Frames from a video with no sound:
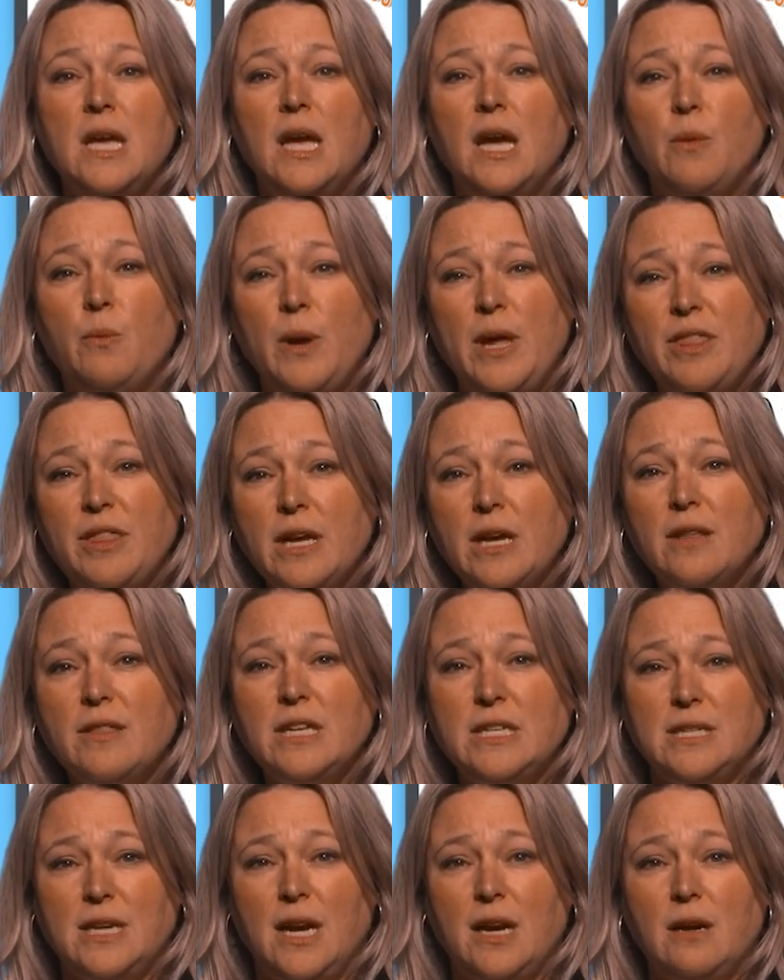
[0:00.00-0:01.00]
And we think of the
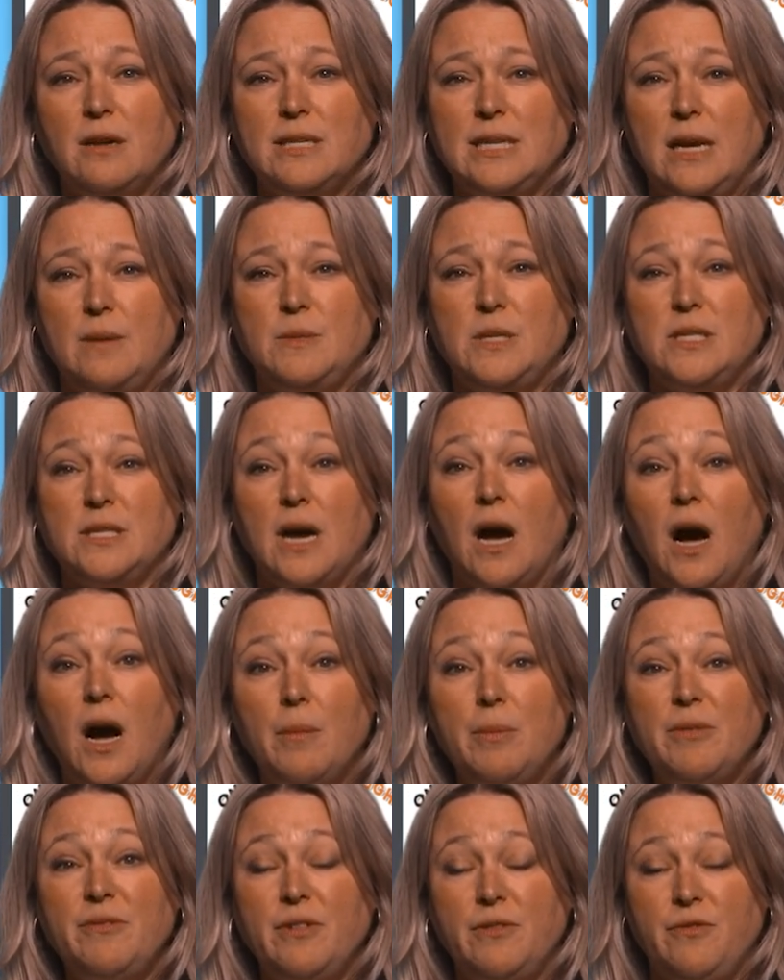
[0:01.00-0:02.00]
Tiger Times as a hub
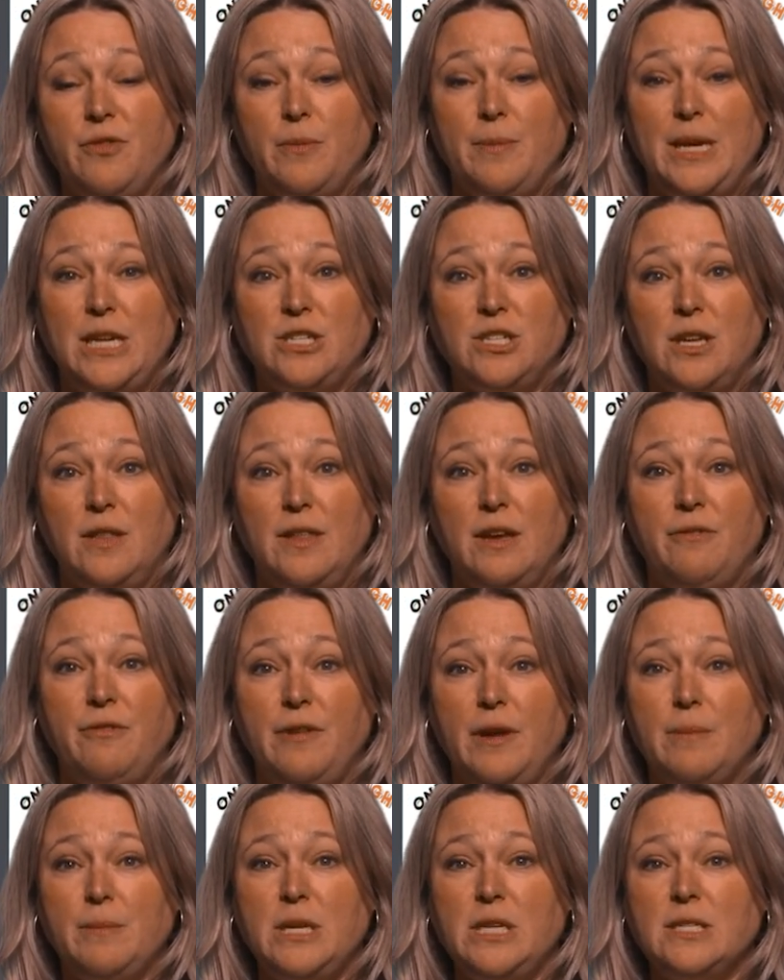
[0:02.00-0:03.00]
of information that
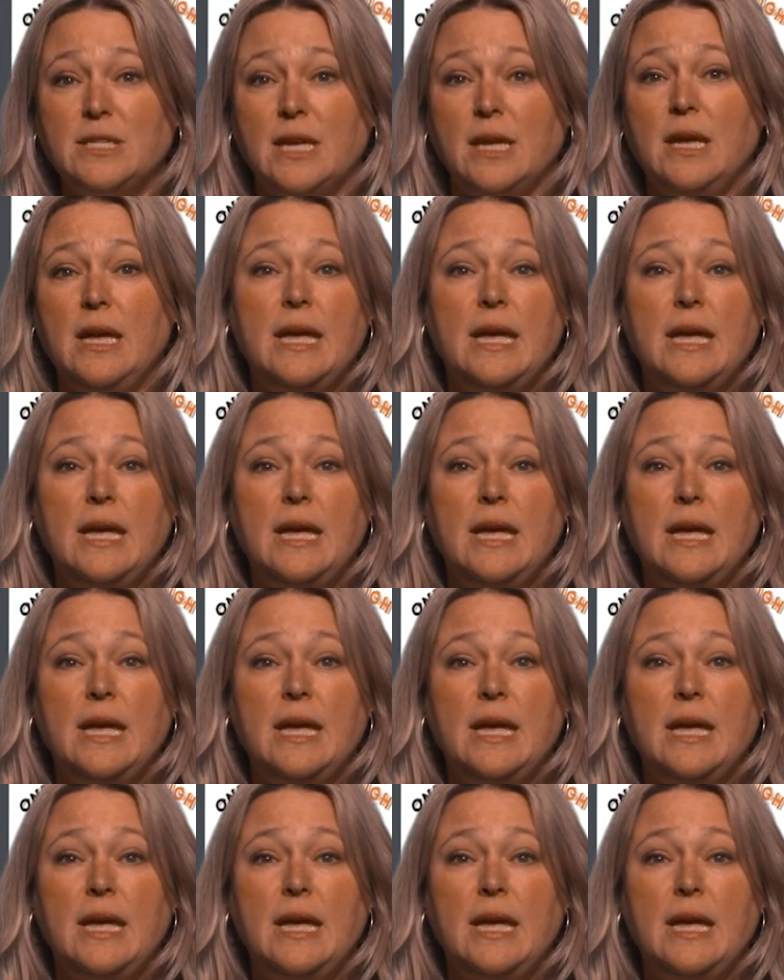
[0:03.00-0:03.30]
families